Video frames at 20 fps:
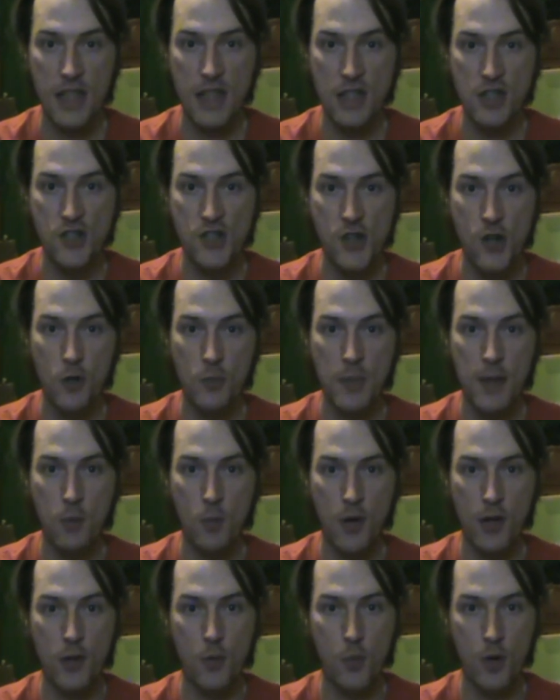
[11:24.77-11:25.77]
showed me
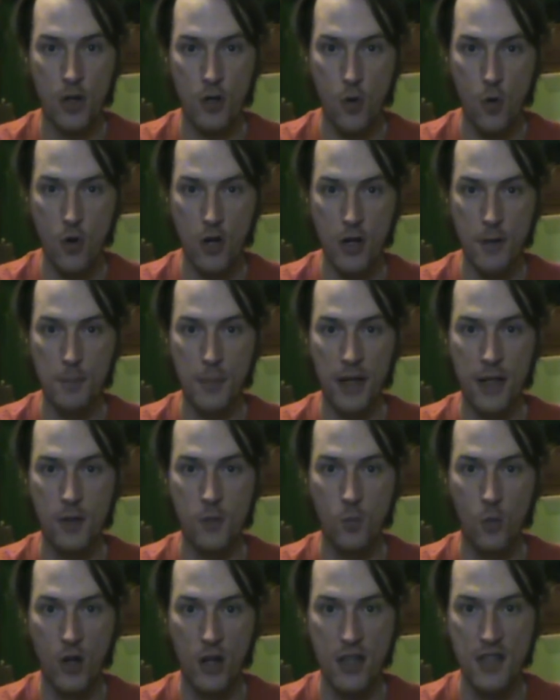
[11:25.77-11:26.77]
where the record button
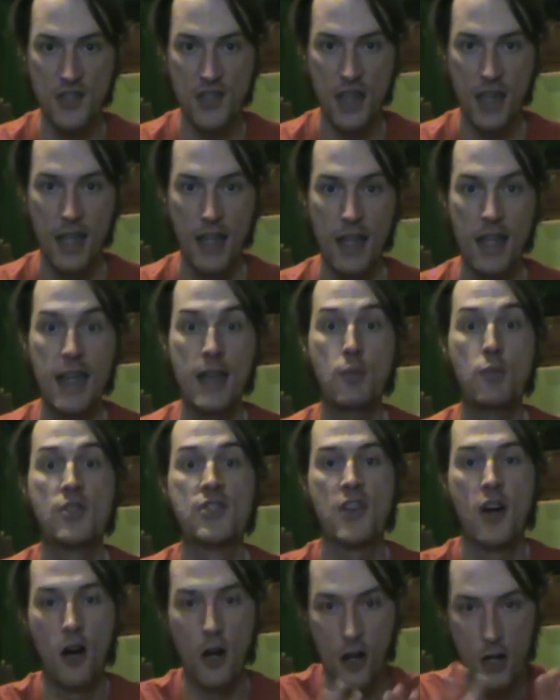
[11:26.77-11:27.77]
was, it
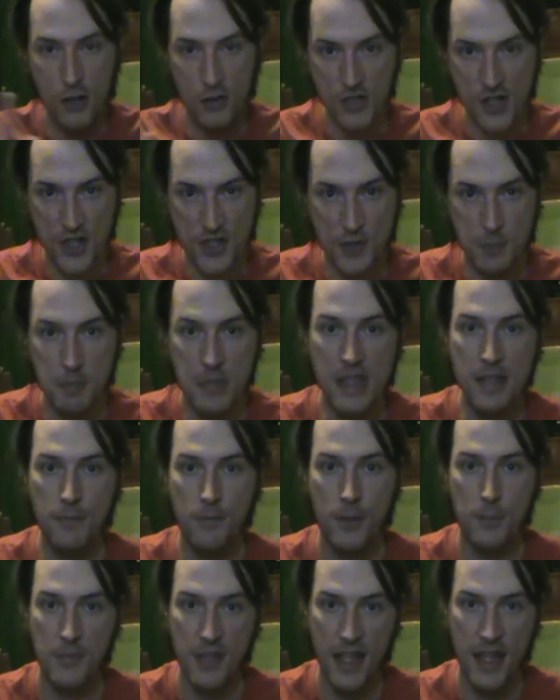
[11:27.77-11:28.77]
was all just me
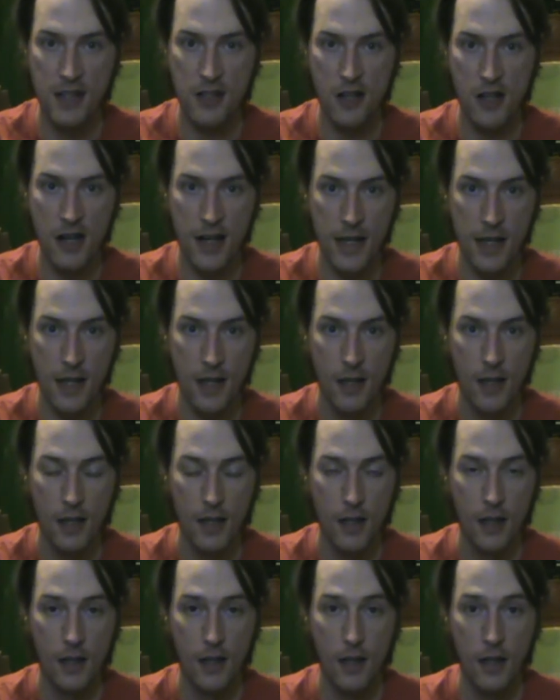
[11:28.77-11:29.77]
from then on.
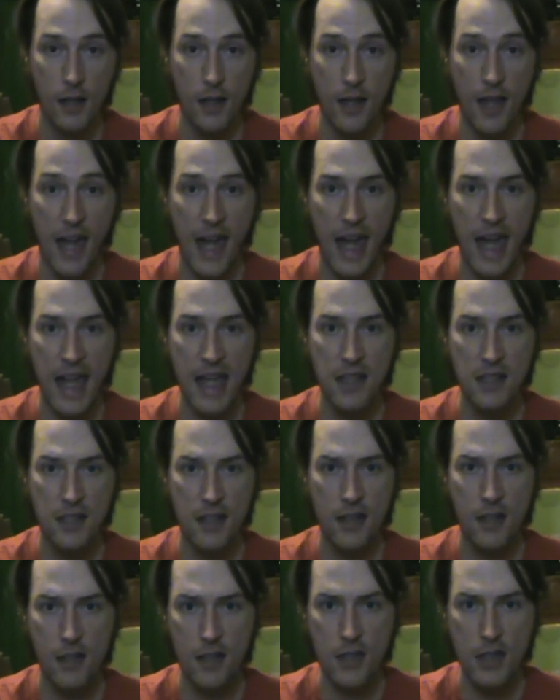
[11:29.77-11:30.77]
And
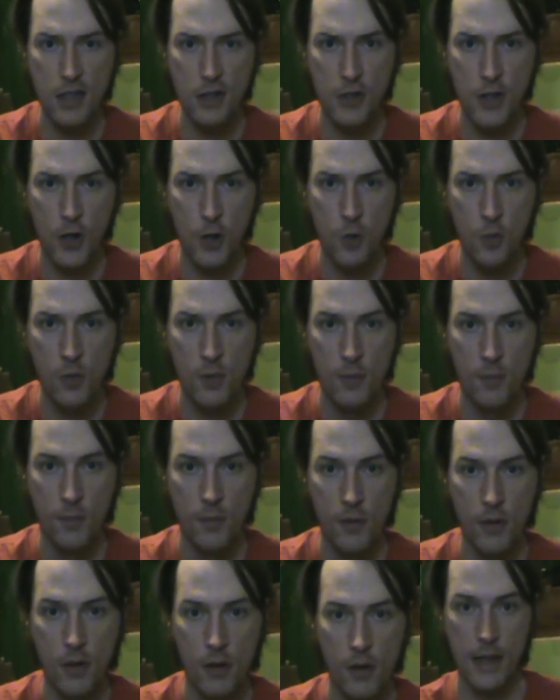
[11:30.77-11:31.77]

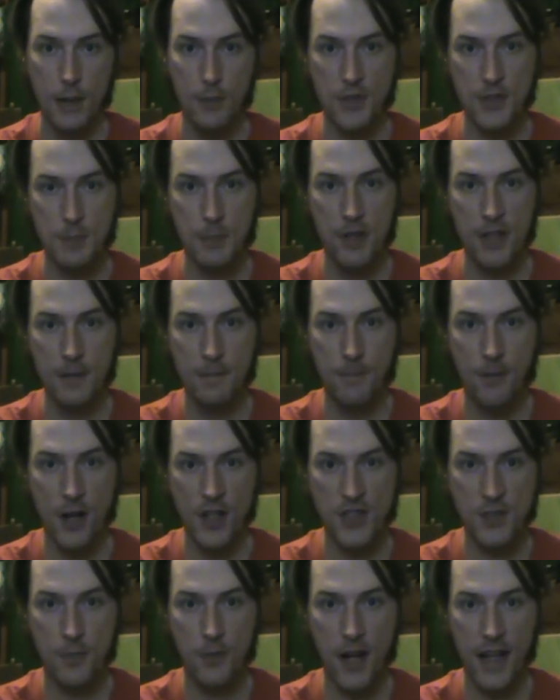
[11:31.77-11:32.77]
it was pretty
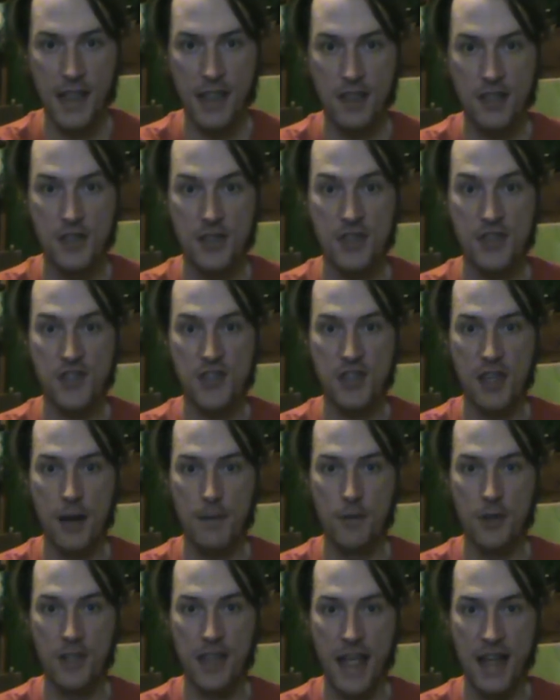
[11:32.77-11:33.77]
frustrating to
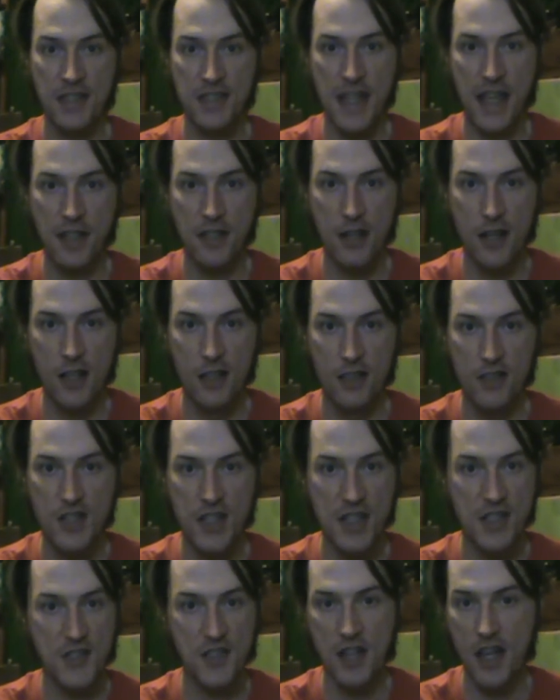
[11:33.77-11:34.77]
discover that
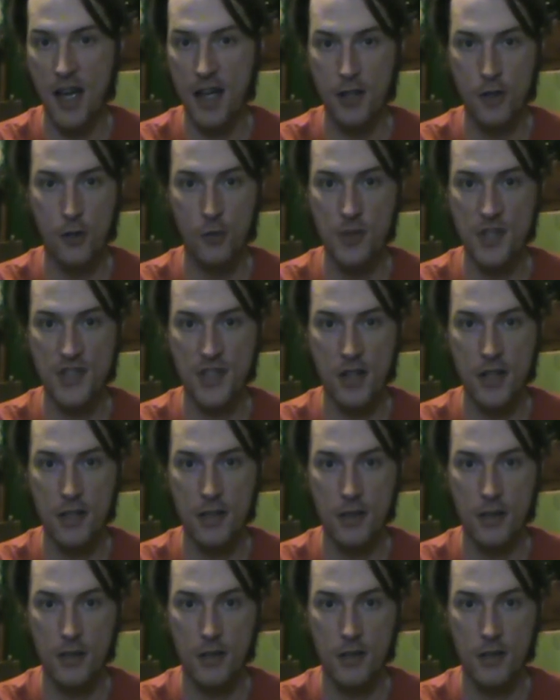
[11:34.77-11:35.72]
technology is not always on